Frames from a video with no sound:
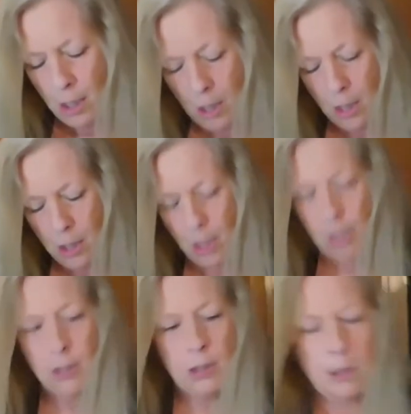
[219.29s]
and
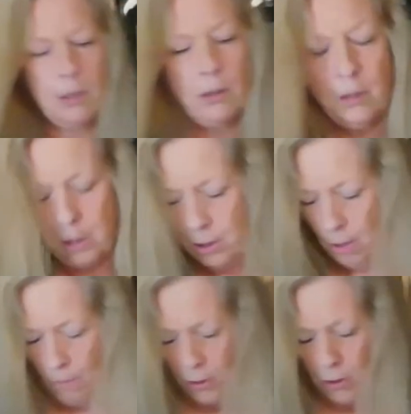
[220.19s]
that's the
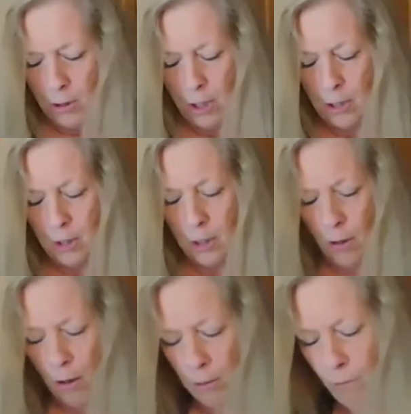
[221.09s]
temperature that's
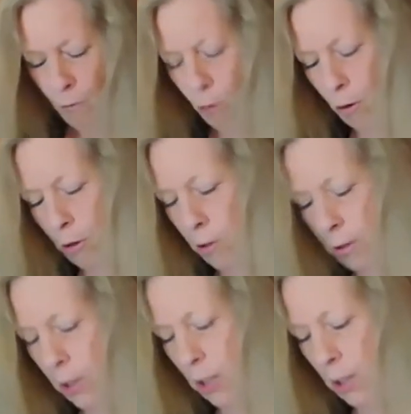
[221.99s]
called for
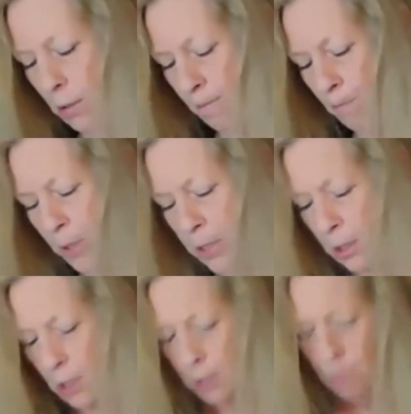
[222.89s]
the
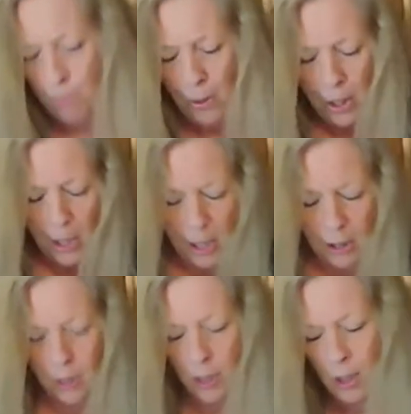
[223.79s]
biscuits,
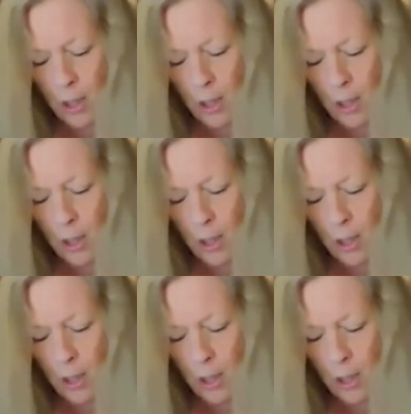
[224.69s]
but